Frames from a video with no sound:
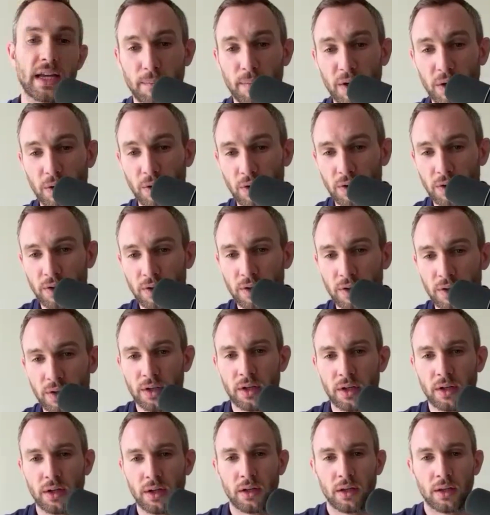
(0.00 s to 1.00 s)
I think it's in the
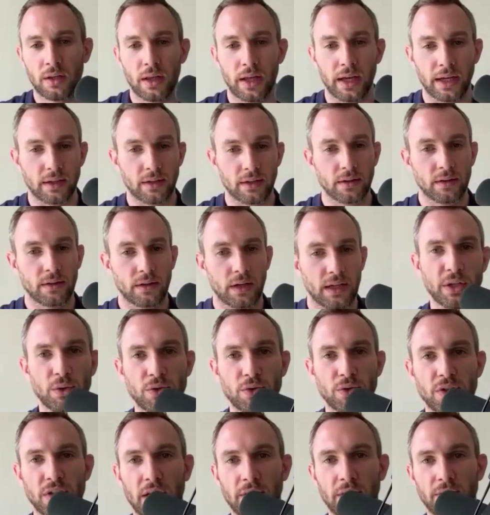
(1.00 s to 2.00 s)
middle.
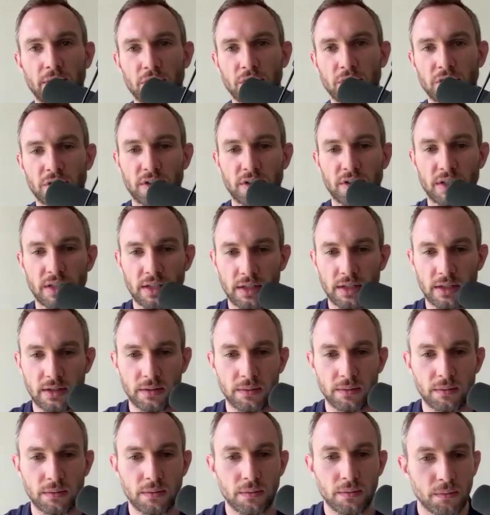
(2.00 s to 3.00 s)
As a company, you should never just
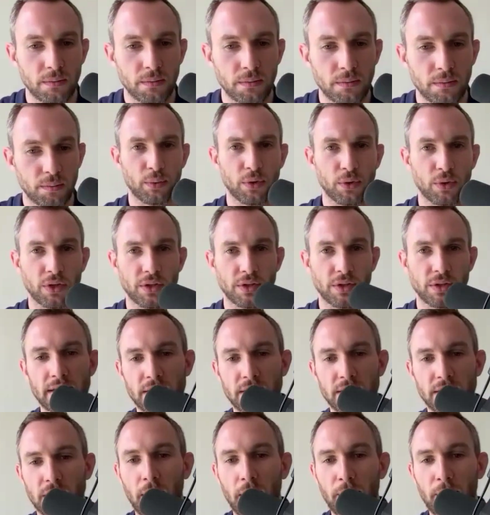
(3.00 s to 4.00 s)
see people
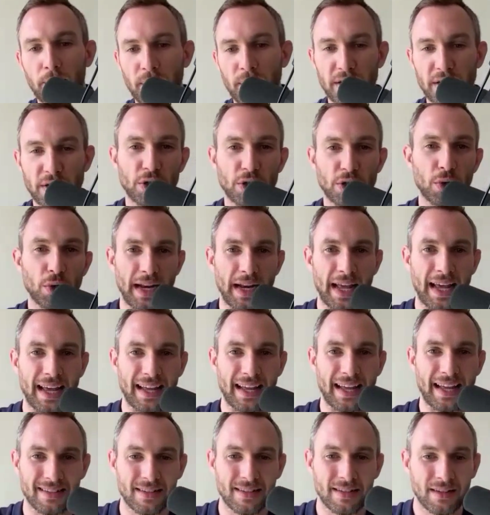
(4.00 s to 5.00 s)
as a means to an
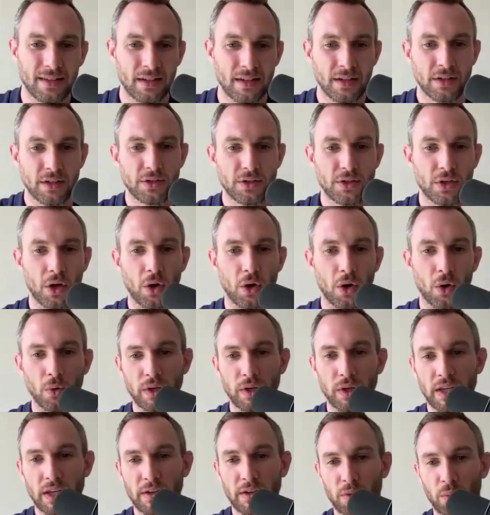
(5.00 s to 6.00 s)
end.
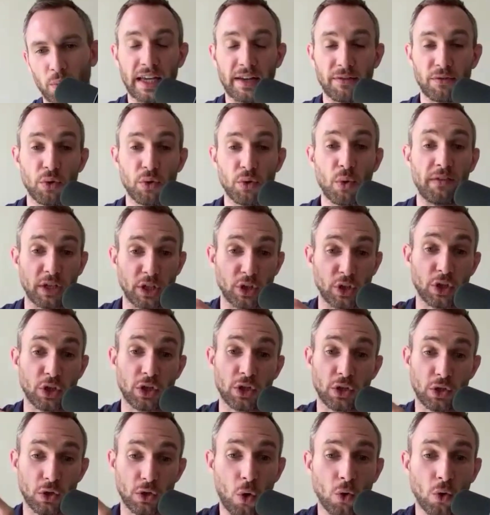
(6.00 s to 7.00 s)
So even if you have a
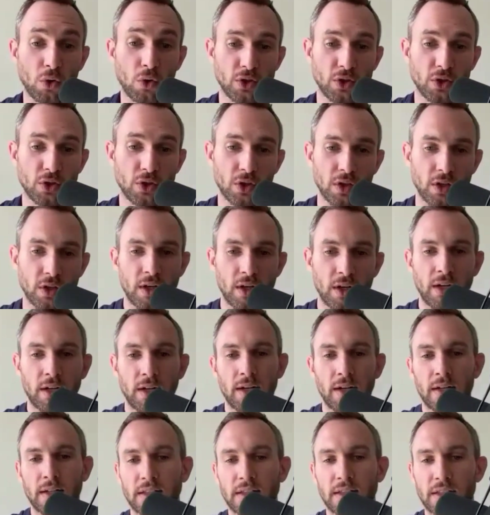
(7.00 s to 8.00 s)
good culture,
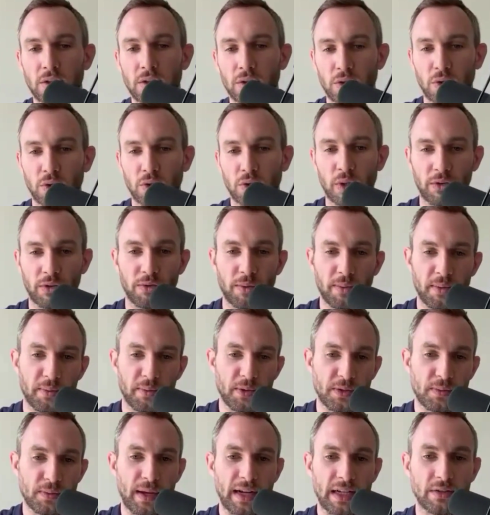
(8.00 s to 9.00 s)
still doing it from the
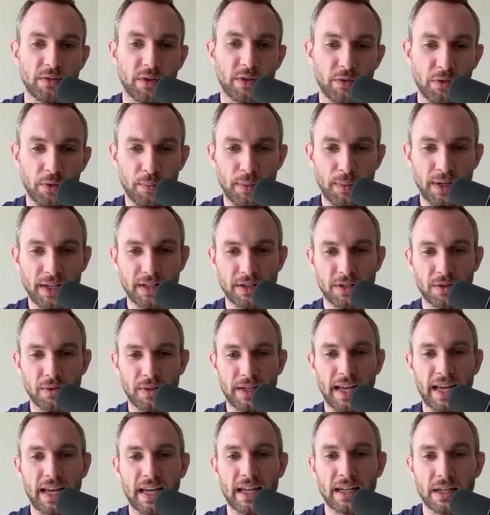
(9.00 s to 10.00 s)
perspective of a means to
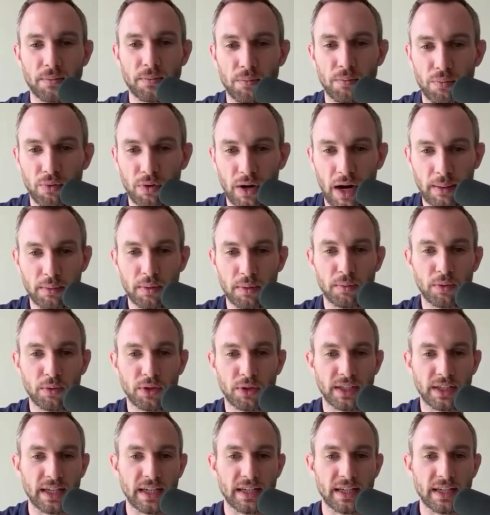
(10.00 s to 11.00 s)
an end
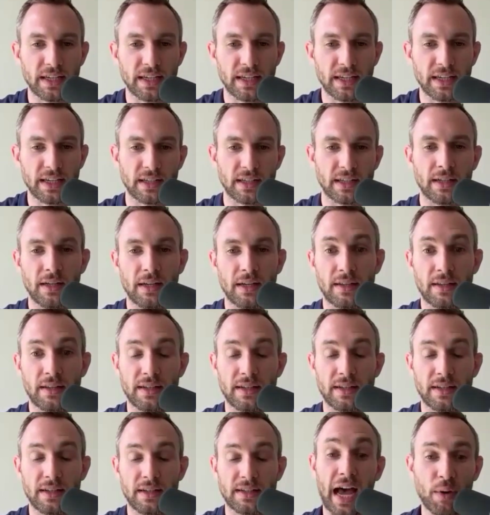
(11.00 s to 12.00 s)
probably isn't
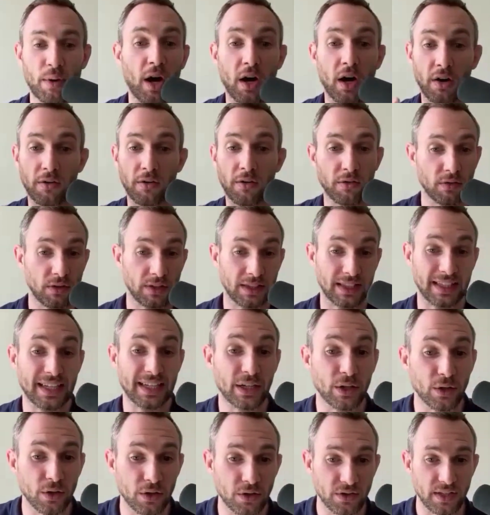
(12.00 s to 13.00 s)
the type of
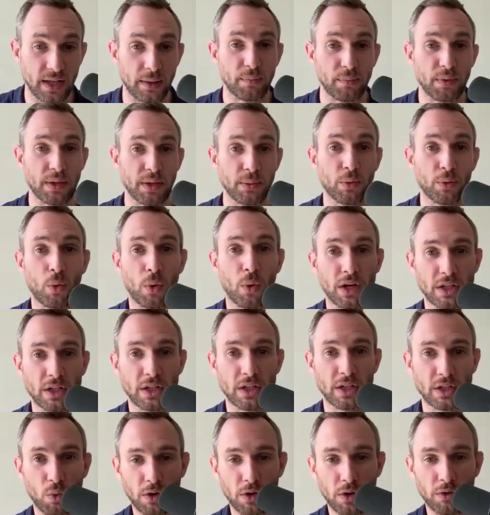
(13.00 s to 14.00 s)
leaders that
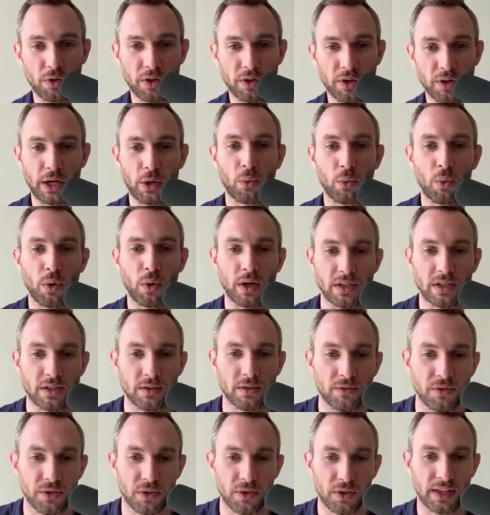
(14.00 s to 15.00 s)
people want to work for. They
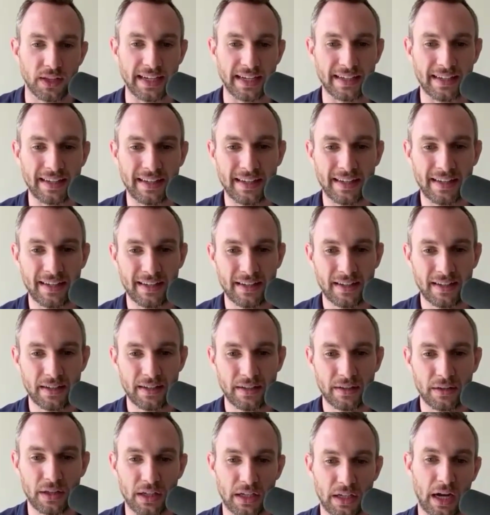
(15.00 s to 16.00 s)
don't want to feel
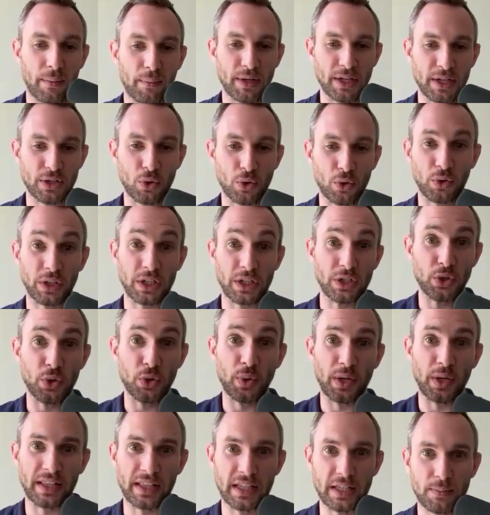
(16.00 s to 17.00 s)
like the
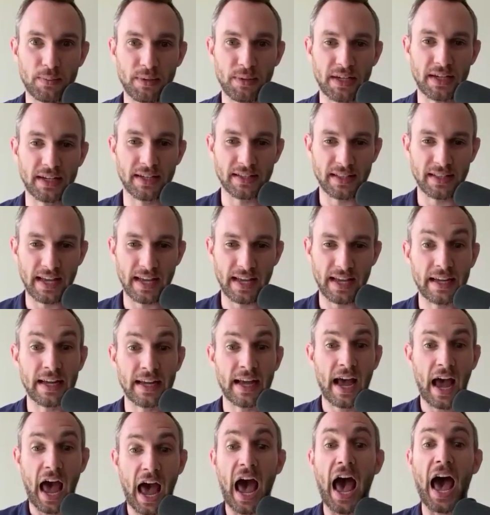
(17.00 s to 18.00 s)
company's only doing this
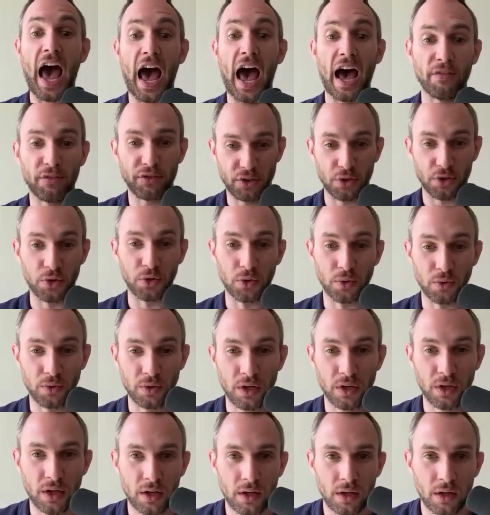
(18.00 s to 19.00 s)
because they
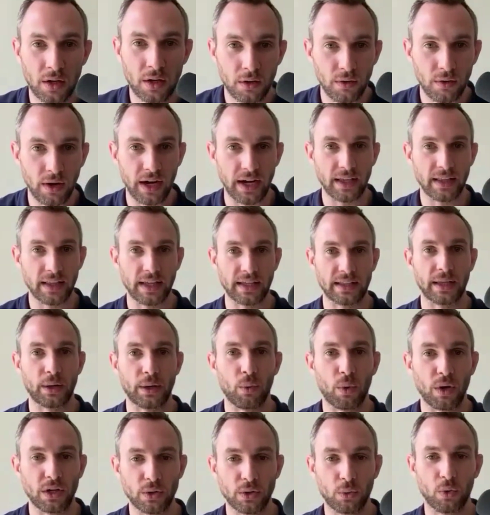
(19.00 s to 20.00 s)
have to,
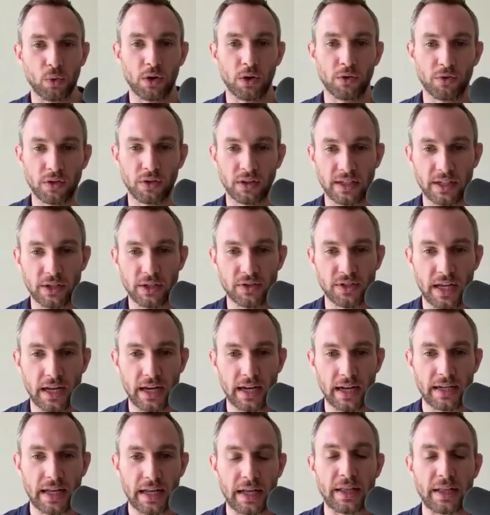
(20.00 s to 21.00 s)
right? Like they want to work
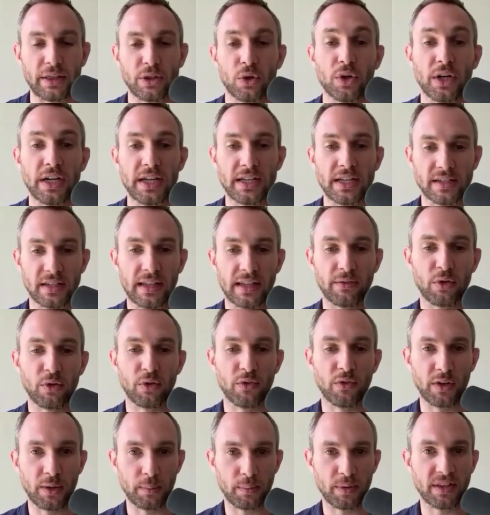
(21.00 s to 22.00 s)
for leaders that
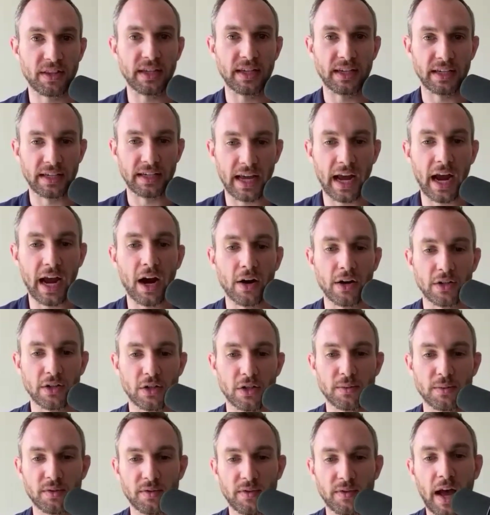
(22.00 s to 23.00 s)
there is a level of empathy and
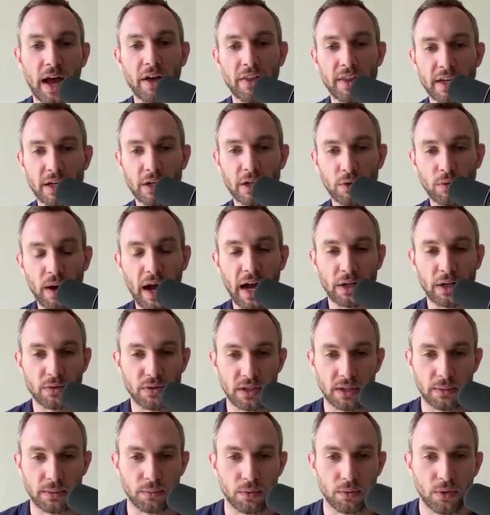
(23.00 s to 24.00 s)
care in terms of how they interact
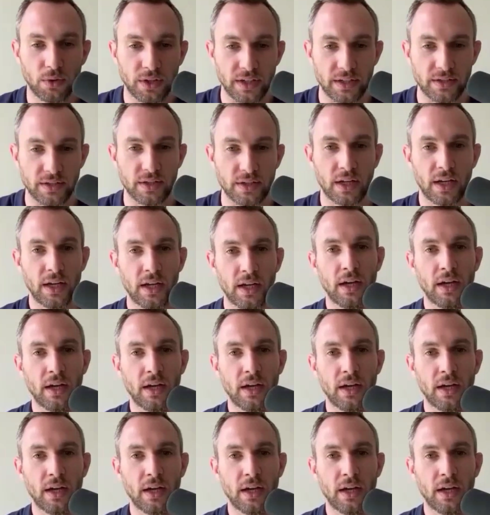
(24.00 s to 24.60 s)
with the employees.